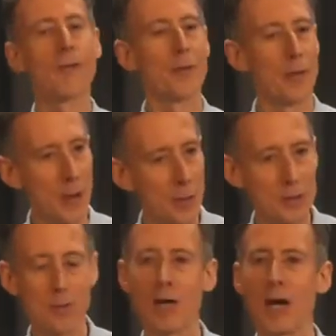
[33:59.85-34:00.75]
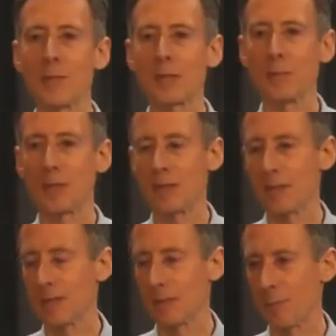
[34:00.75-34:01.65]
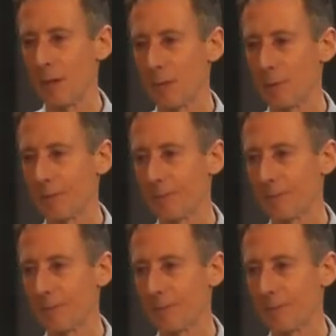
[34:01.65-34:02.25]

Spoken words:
for those crimes committed in Zimbabwe.